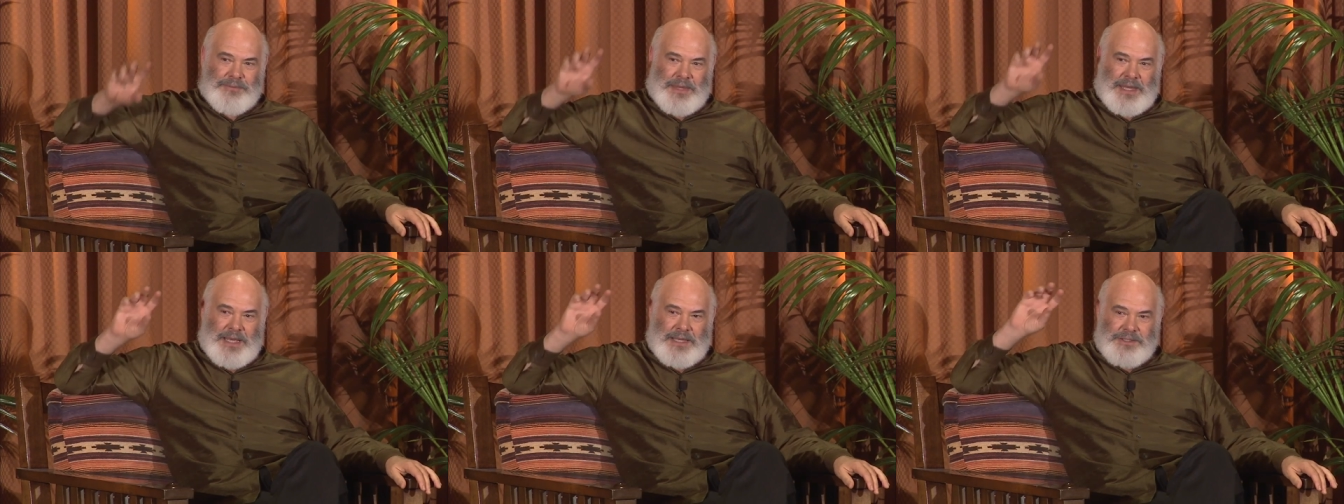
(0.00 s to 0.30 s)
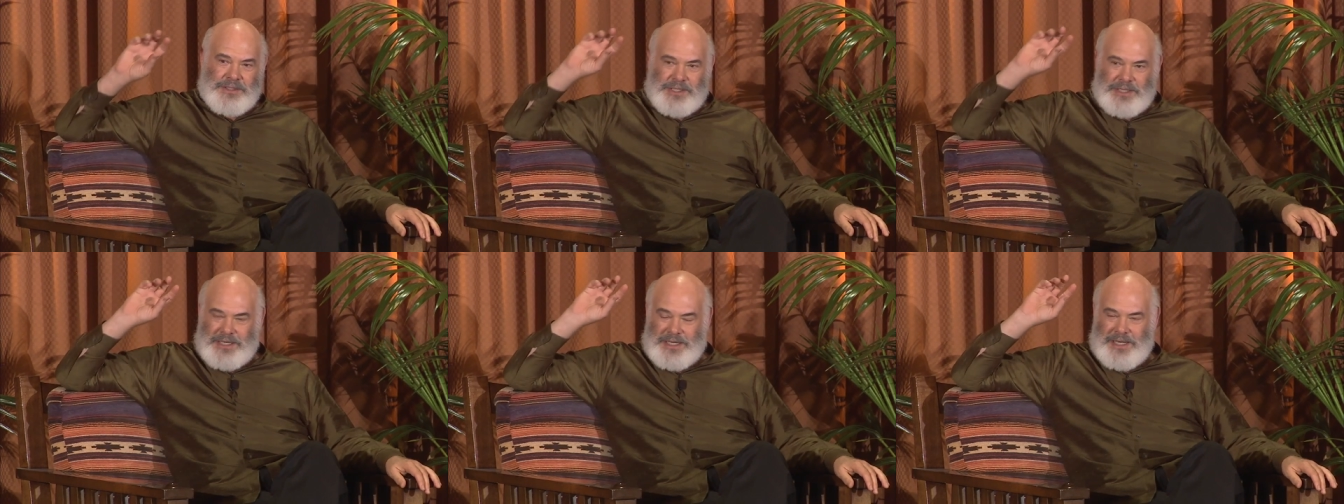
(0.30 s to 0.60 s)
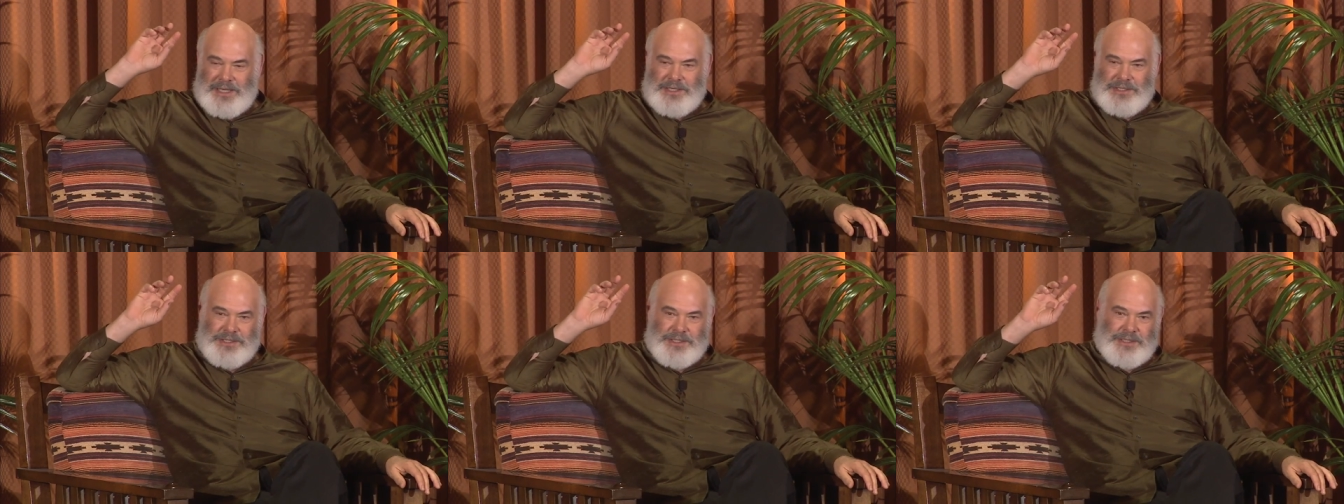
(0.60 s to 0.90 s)

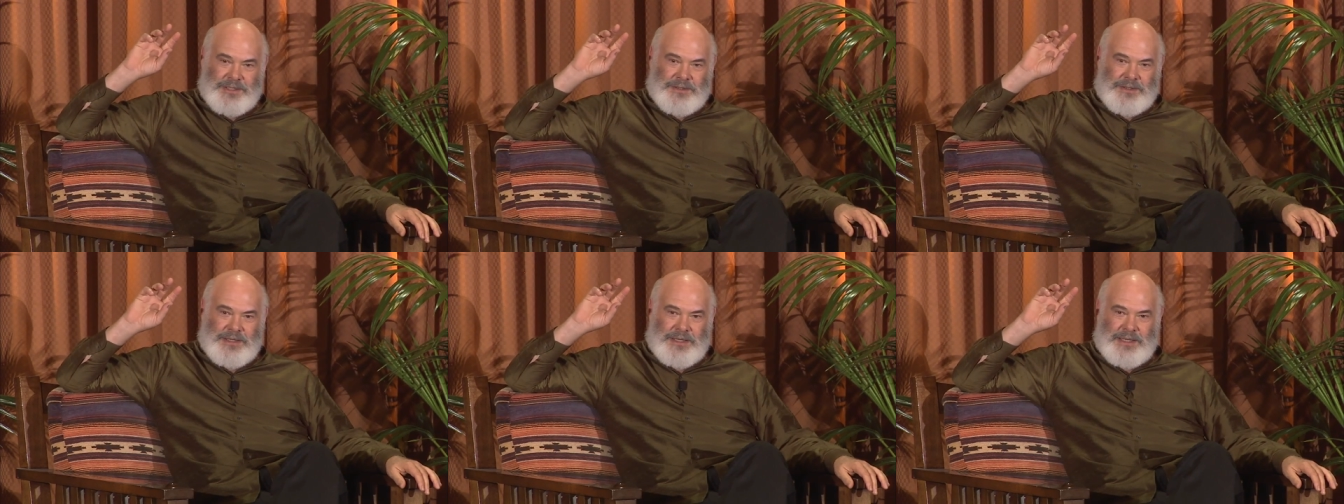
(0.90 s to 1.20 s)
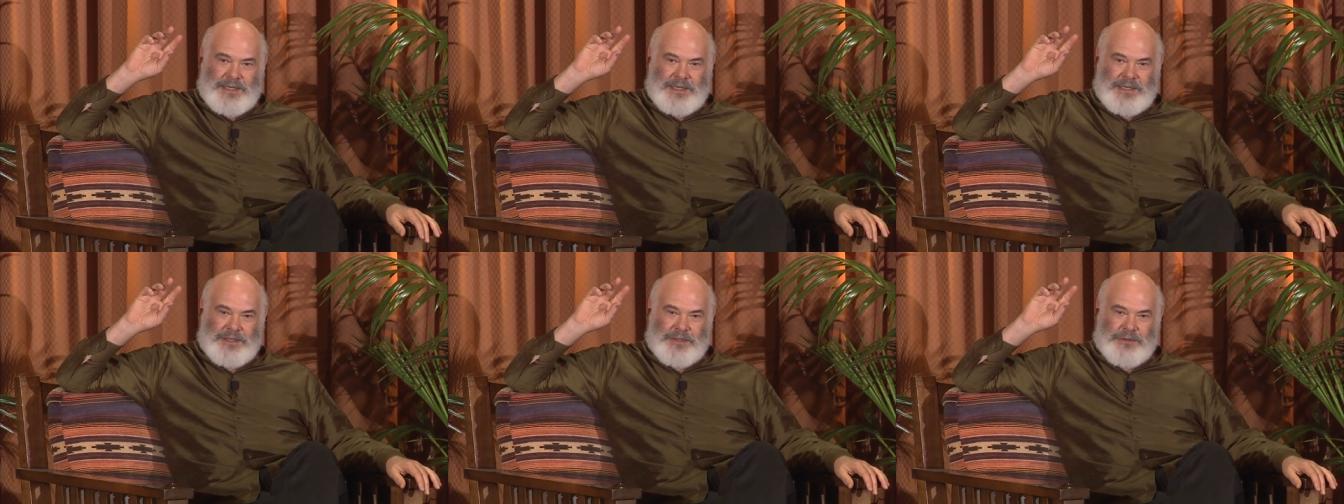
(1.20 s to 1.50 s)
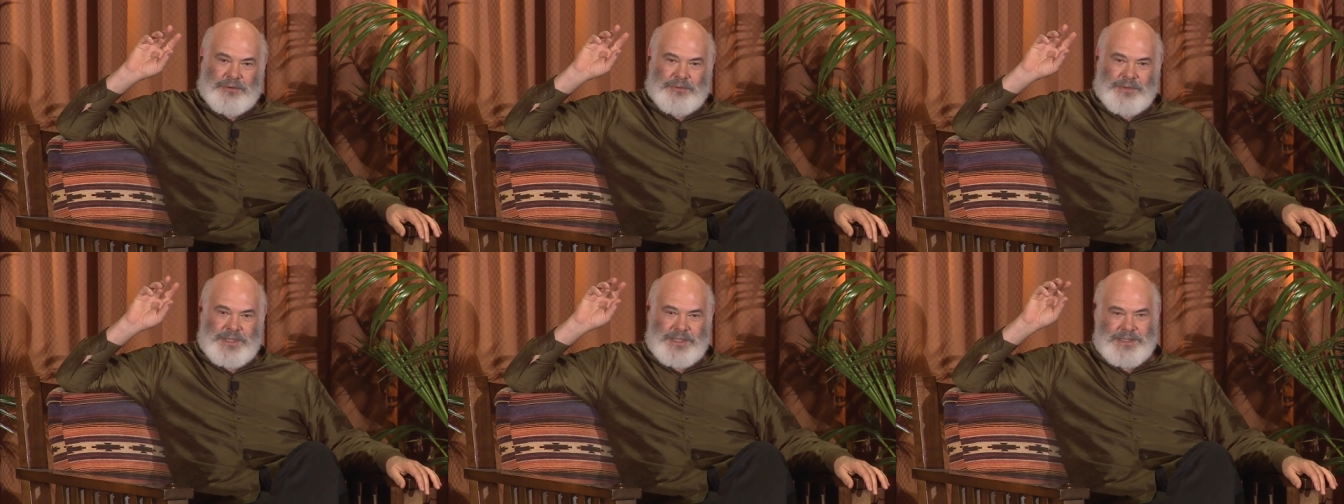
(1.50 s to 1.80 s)
education
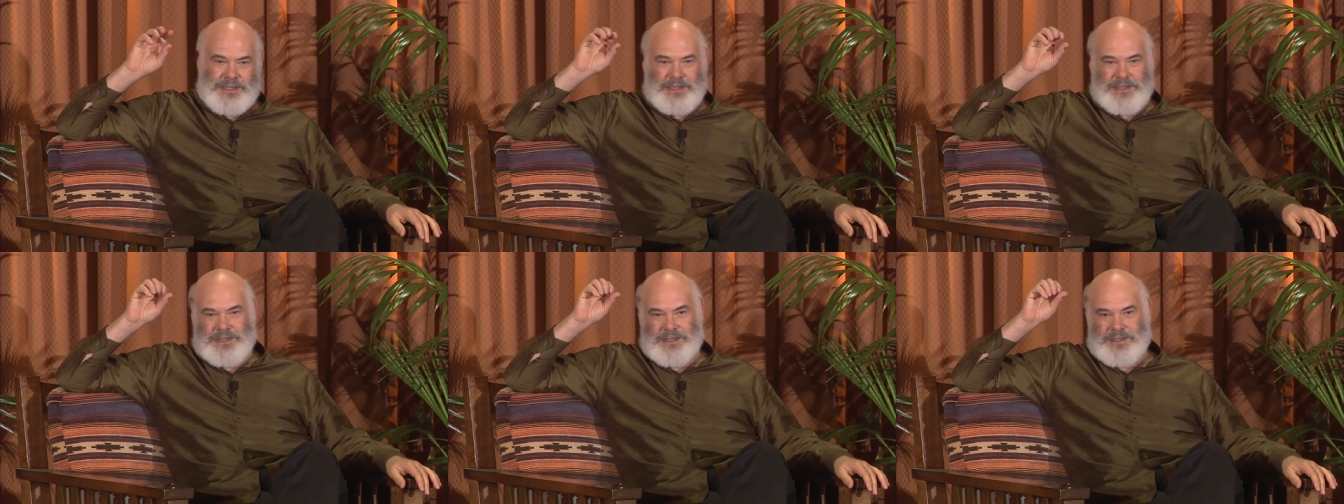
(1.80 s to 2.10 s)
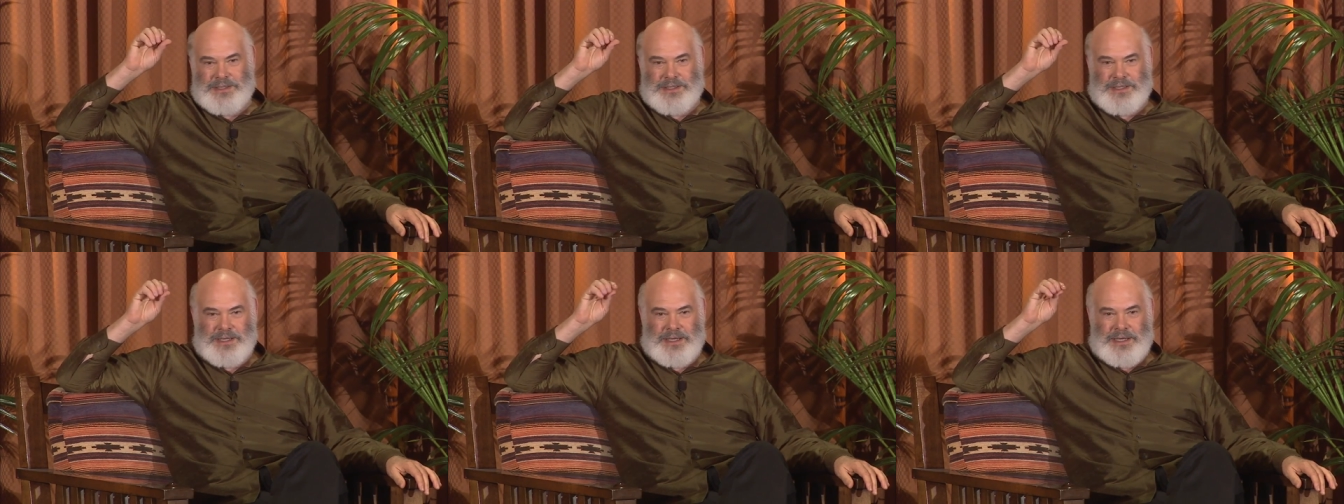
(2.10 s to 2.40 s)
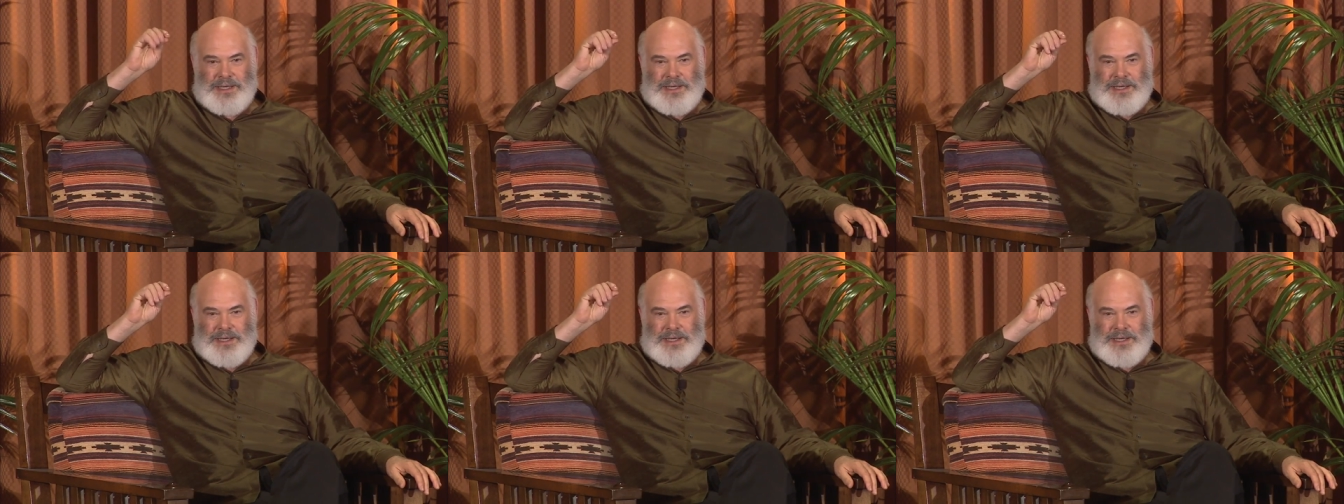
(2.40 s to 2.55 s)
increases